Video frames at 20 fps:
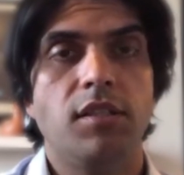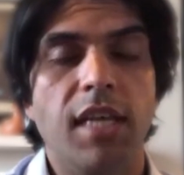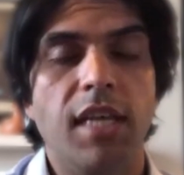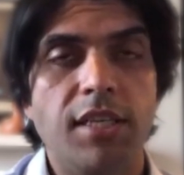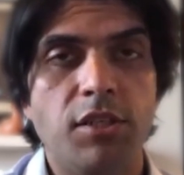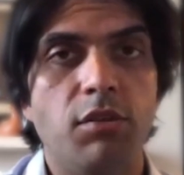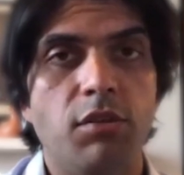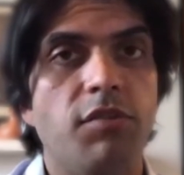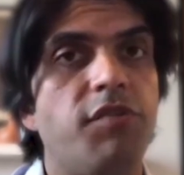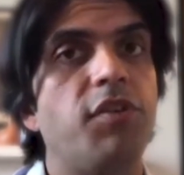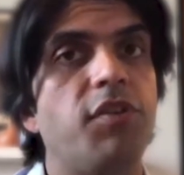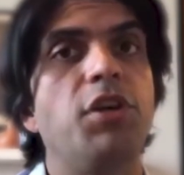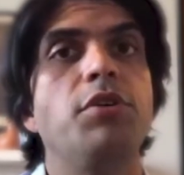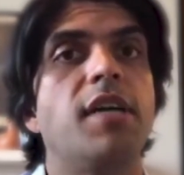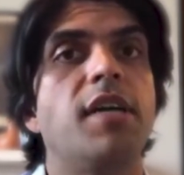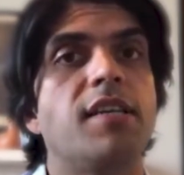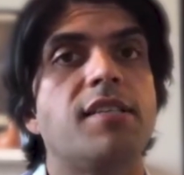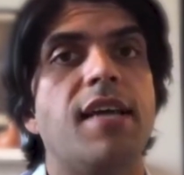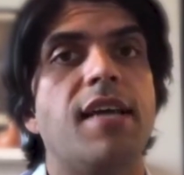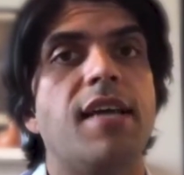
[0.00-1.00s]
Seasonal
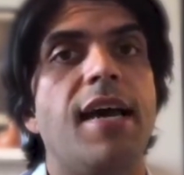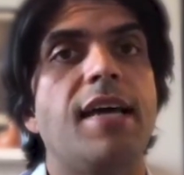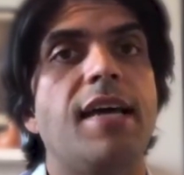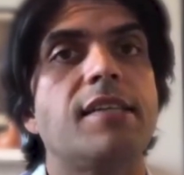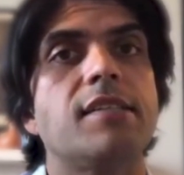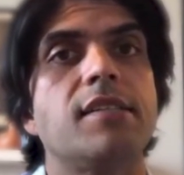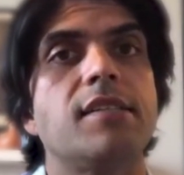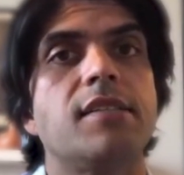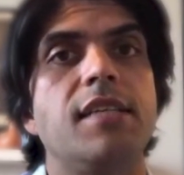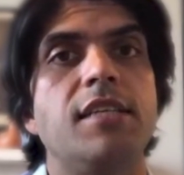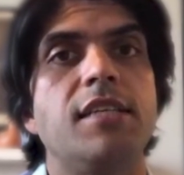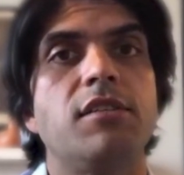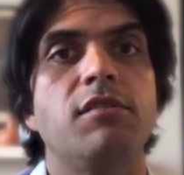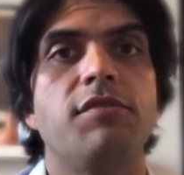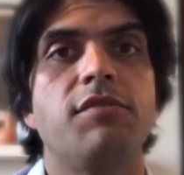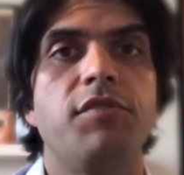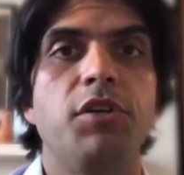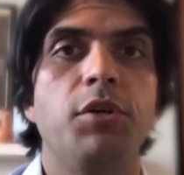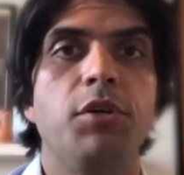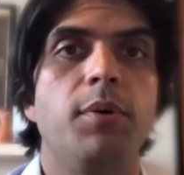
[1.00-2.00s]
flu does that.
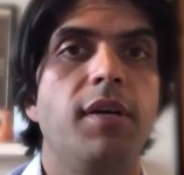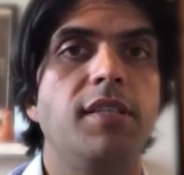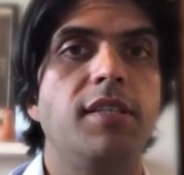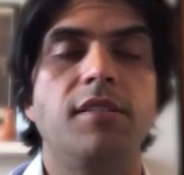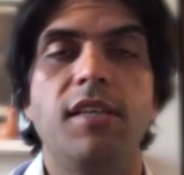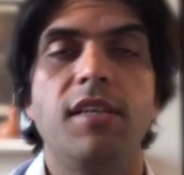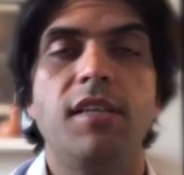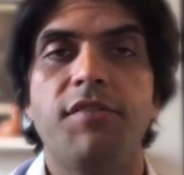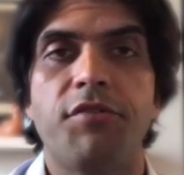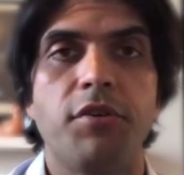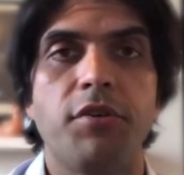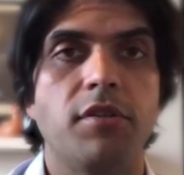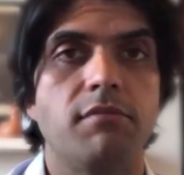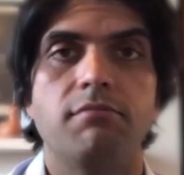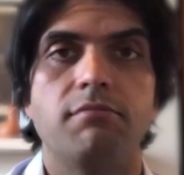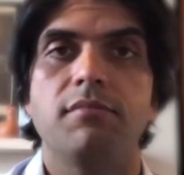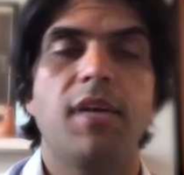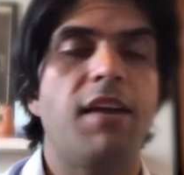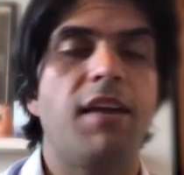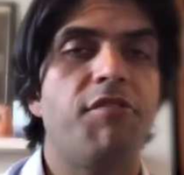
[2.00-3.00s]
Seasonal flu is
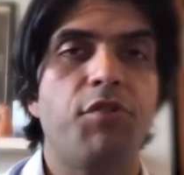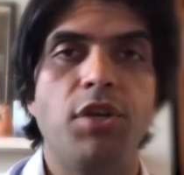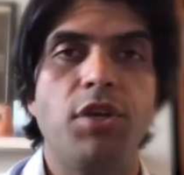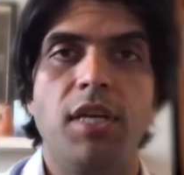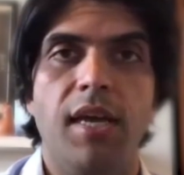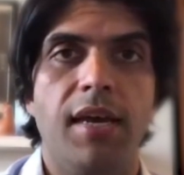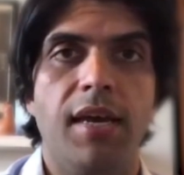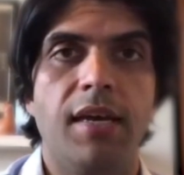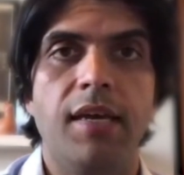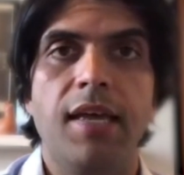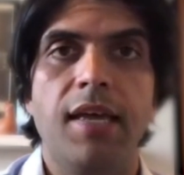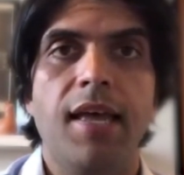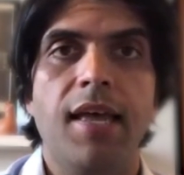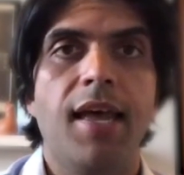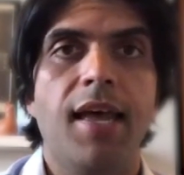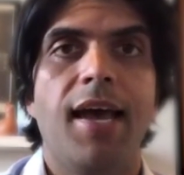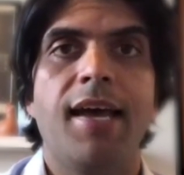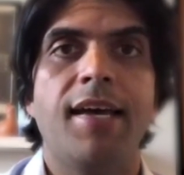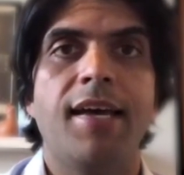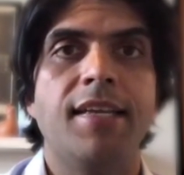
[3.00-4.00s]
different every year,
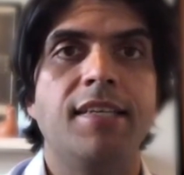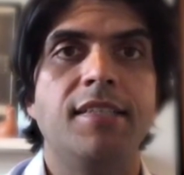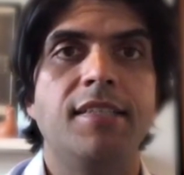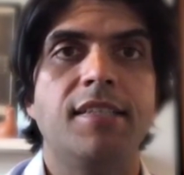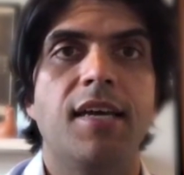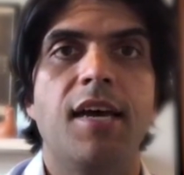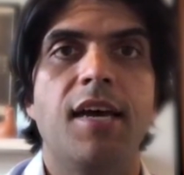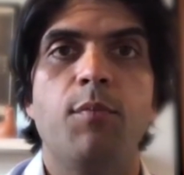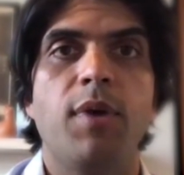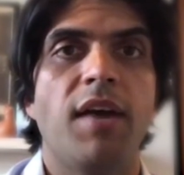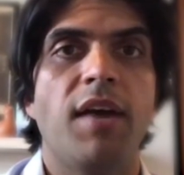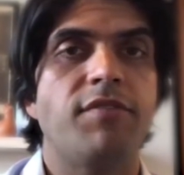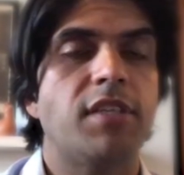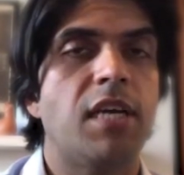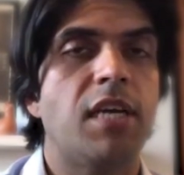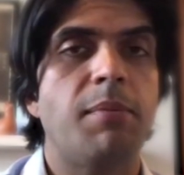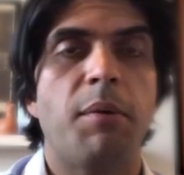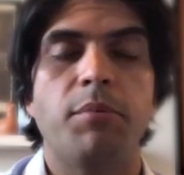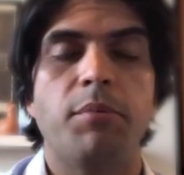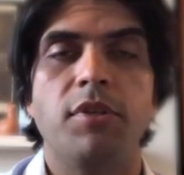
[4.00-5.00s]
and we
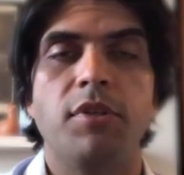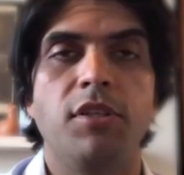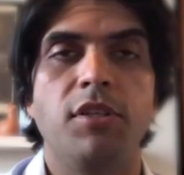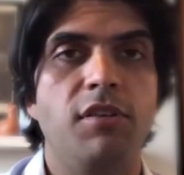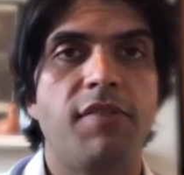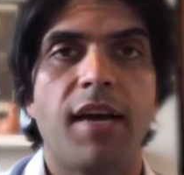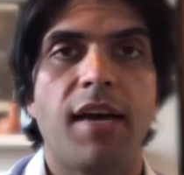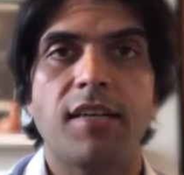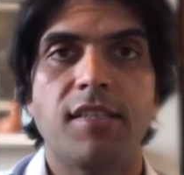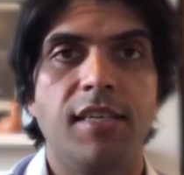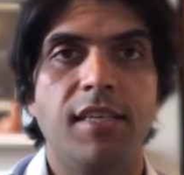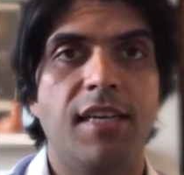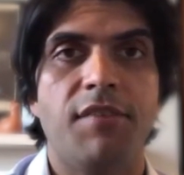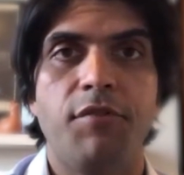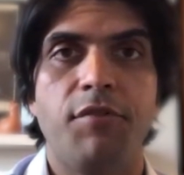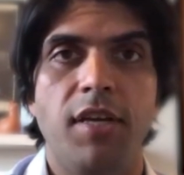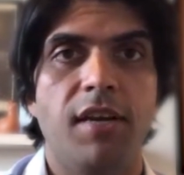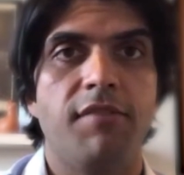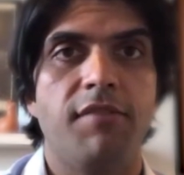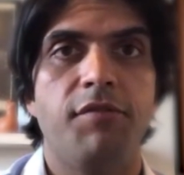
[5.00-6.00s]
have to come up with a new
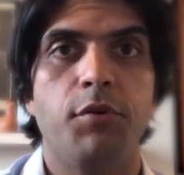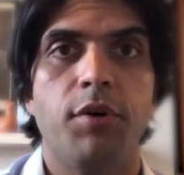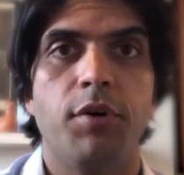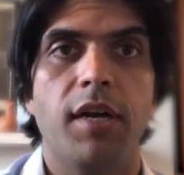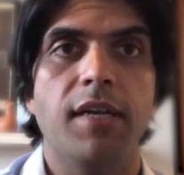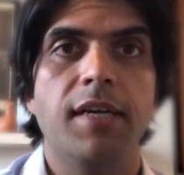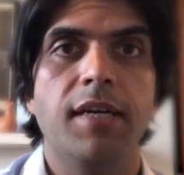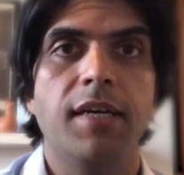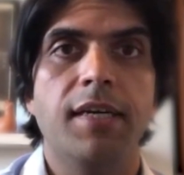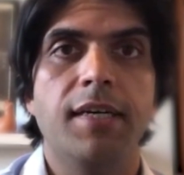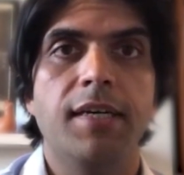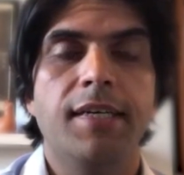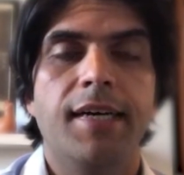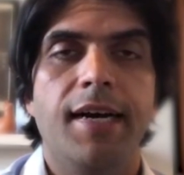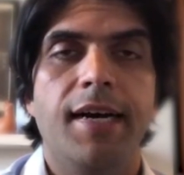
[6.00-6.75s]
vaccine every year for it.